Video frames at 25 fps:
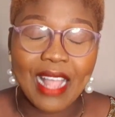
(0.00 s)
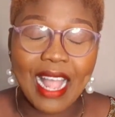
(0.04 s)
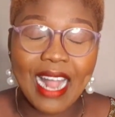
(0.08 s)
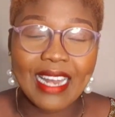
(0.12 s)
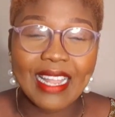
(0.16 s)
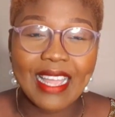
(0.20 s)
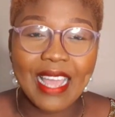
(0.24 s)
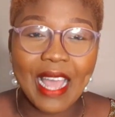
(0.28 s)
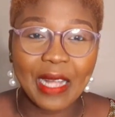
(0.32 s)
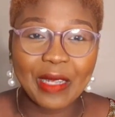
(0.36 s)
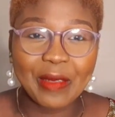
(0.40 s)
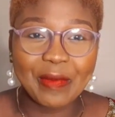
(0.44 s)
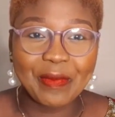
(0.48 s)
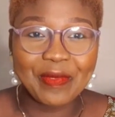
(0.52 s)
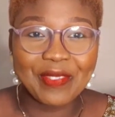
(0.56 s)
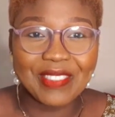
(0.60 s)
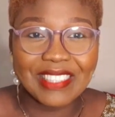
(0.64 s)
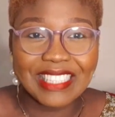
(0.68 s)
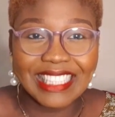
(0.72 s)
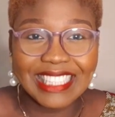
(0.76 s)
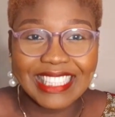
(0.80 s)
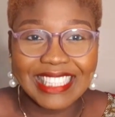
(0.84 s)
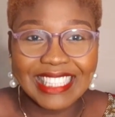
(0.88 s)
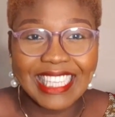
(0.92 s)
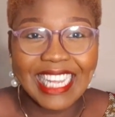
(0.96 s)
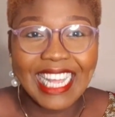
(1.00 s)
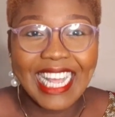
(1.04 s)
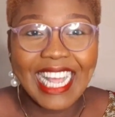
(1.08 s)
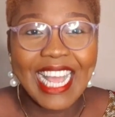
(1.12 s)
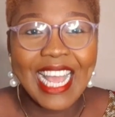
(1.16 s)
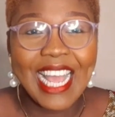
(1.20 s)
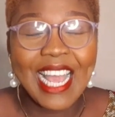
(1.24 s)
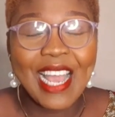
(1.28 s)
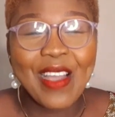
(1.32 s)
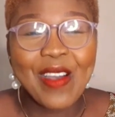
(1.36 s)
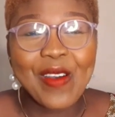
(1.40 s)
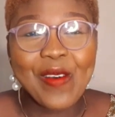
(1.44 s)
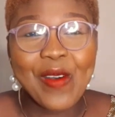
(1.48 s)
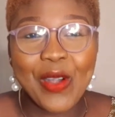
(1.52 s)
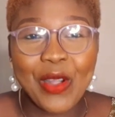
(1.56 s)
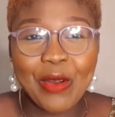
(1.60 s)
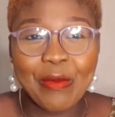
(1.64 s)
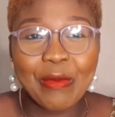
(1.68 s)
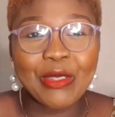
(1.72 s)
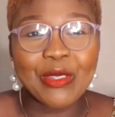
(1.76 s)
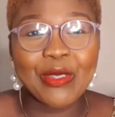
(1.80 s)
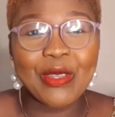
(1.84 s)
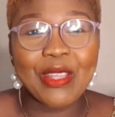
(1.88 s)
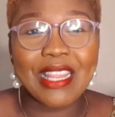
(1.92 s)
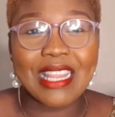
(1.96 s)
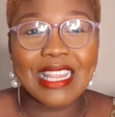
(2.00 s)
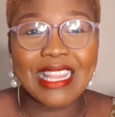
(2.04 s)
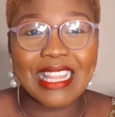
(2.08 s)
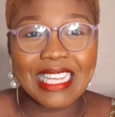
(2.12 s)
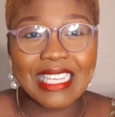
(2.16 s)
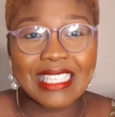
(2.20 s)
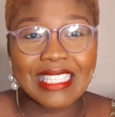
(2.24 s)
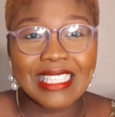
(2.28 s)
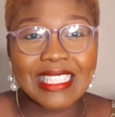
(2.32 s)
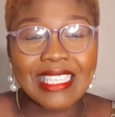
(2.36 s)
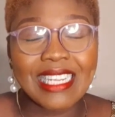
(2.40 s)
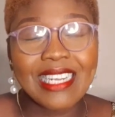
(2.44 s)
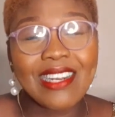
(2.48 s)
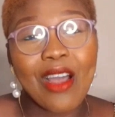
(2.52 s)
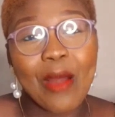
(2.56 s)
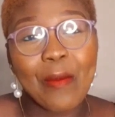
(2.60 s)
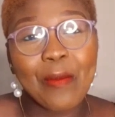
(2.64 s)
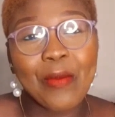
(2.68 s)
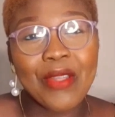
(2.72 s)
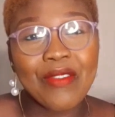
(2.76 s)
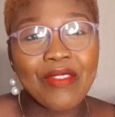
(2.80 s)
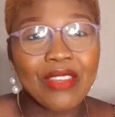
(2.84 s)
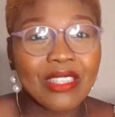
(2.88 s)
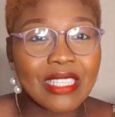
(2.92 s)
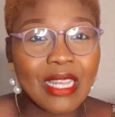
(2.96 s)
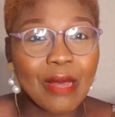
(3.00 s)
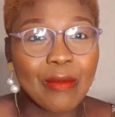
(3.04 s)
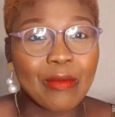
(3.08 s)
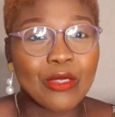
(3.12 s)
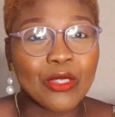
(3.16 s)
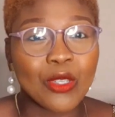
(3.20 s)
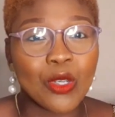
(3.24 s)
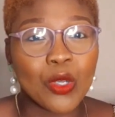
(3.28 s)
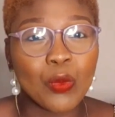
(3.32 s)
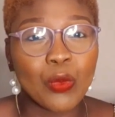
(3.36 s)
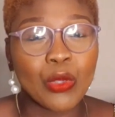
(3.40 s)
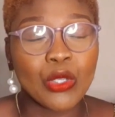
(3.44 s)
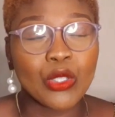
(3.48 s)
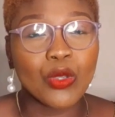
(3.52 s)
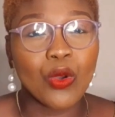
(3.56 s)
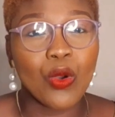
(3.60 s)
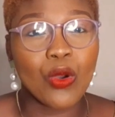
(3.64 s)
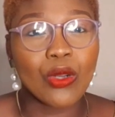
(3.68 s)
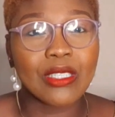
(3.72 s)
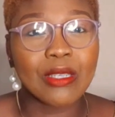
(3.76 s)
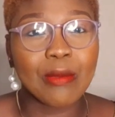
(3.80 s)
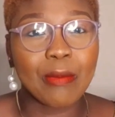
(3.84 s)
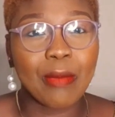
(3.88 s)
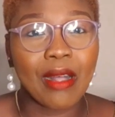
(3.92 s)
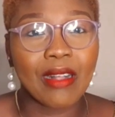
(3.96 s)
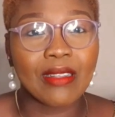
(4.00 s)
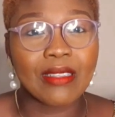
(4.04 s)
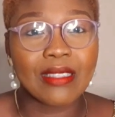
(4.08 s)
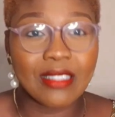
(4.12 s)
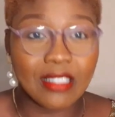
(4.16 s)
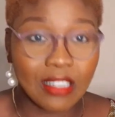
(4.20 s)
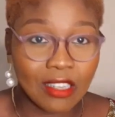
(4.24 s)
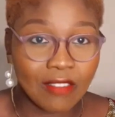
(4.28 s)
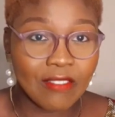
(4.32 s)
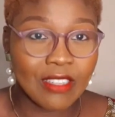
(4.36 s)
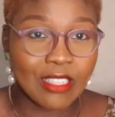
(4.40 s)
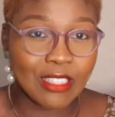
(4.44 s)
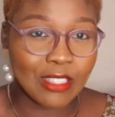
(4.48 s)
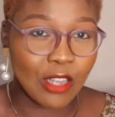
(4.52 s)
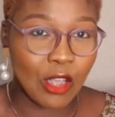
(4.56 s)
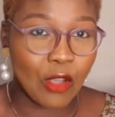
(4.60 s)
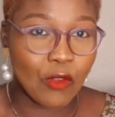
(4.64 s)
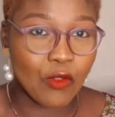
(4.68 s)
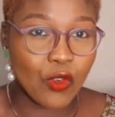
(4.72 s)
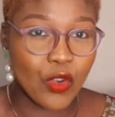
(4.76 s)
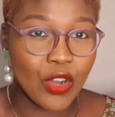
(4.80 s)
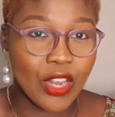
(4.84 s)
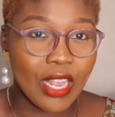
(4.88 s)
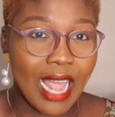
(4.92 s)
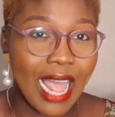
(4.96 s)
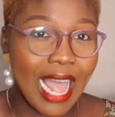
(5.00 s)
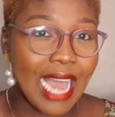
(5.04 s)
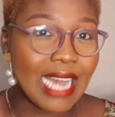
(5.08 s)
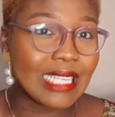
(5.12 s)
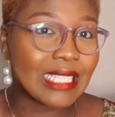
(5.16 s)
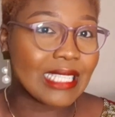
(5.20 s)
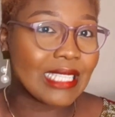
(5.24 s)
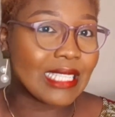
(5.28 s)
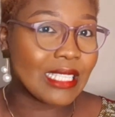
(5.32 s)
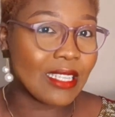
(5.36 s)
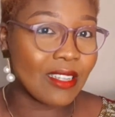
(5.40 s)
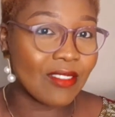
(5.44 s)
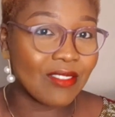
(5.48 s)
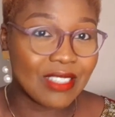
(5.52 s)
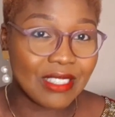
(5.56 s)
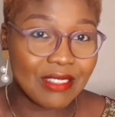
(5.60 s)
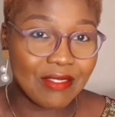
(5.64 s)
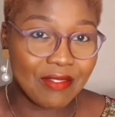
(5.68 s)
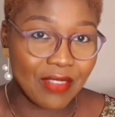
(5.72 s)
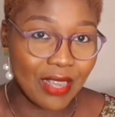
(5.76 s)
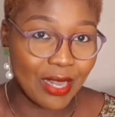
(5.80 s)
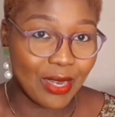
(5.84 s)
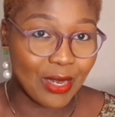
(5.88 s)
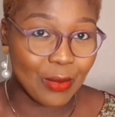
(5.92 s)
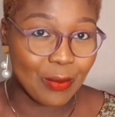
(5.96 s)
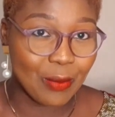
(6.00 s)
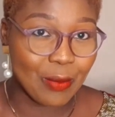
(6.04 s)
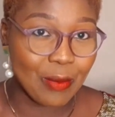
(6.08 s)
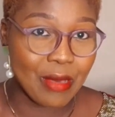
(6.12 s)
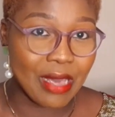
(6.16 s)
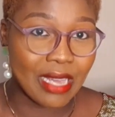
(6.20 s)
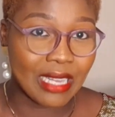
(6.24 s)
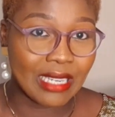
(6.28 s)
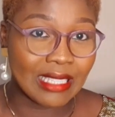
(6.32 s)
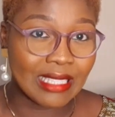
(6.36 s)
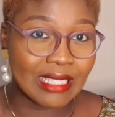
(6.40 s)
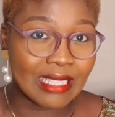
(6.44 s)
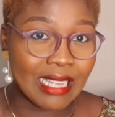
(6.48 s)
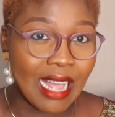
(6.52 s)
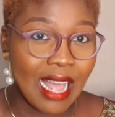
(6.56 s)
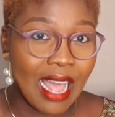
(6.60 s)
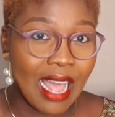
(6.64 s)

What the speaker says: And yeah, we're going to be doing this. In our previous episode, we talked about self-discovery and self-development.